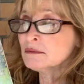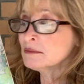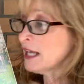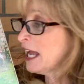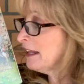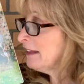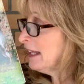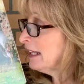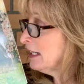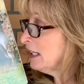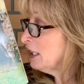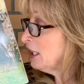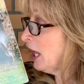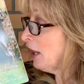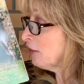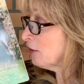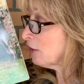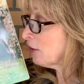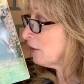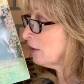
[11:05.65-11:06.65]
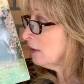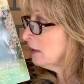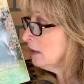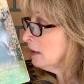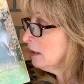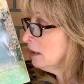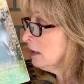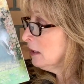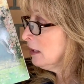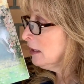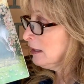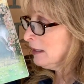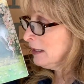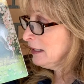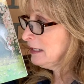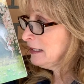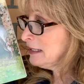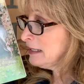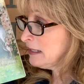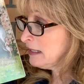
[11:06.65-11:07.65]
and then another, and
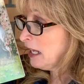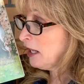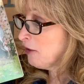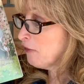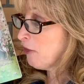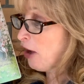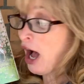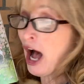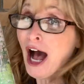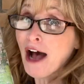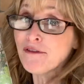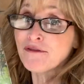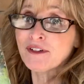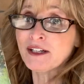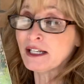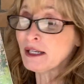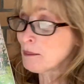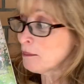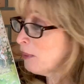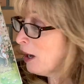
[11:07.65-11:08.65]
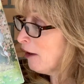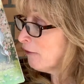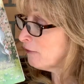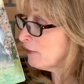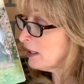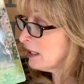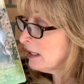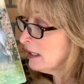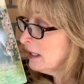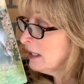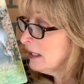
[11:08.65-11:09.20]
instead of huffing and puffing,